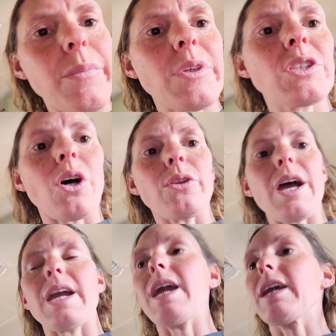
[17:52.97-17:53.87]
so
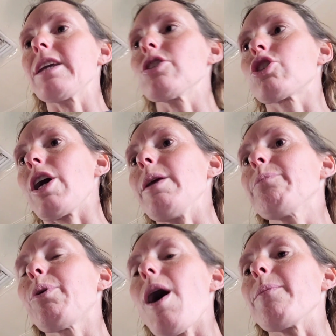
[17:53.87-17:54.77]
that it can drain
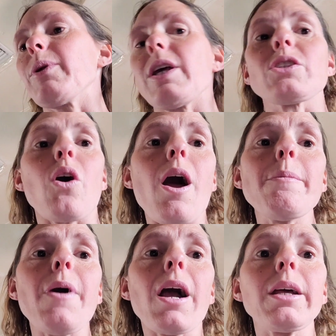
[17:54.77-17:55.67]
properly. So I'm
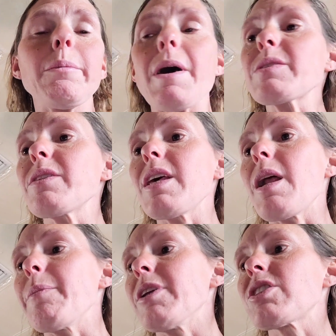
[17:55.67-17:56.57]
not going to mess with it.
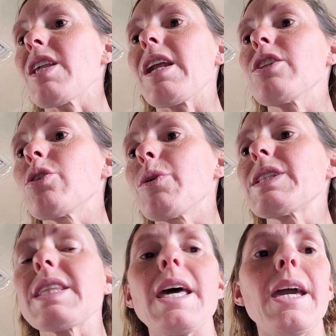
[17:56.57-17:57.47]
I'm going to just let it do
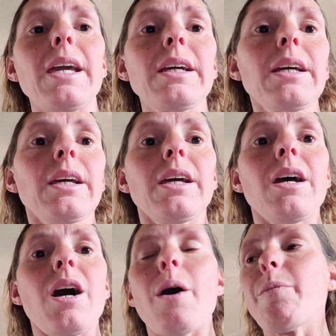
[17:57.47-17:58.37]
its thing.
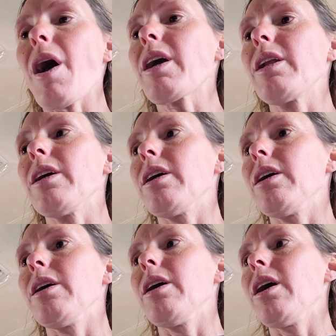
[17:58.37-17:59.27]
I'm not going
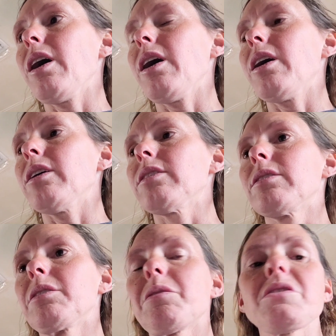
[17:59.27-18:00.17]
to
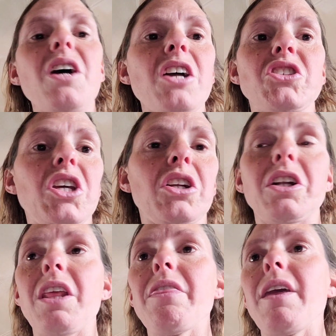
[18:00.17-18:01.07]
touch it or
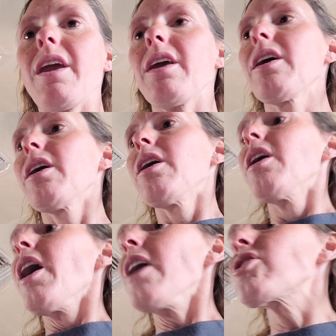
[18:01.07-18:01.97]
anything,
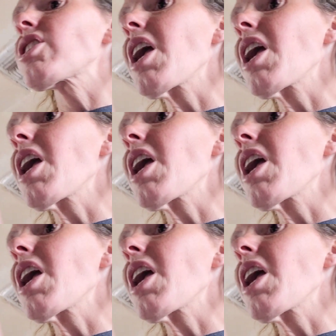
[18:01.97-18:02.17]
and just